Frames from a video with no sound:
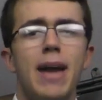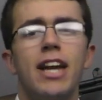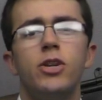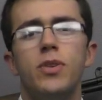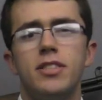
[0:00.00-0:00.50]

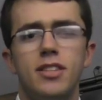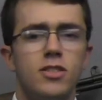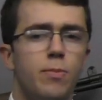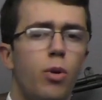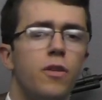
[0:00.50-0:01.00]
man who isn't in
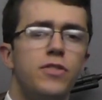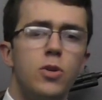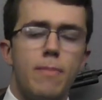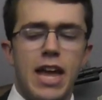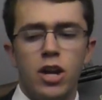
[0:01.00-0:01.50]
support of
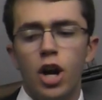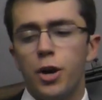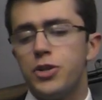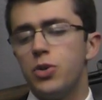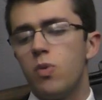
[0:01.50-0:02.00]
two men
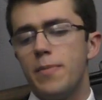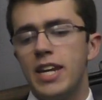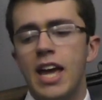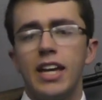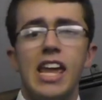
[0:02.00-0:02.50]
or two
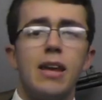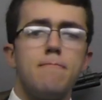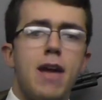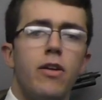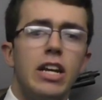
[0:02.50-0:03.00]
women
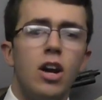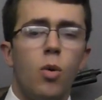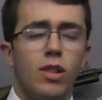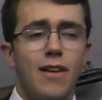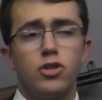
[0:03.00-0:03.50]
getting married
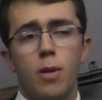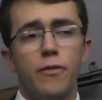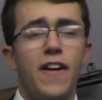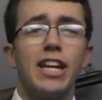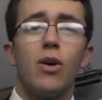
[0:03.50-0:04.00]
will have trouble
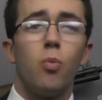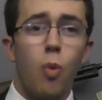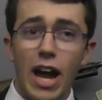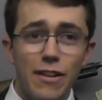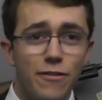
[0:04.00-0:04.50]
finding a
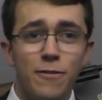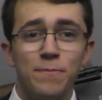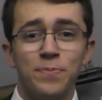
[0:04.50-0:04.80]
wife.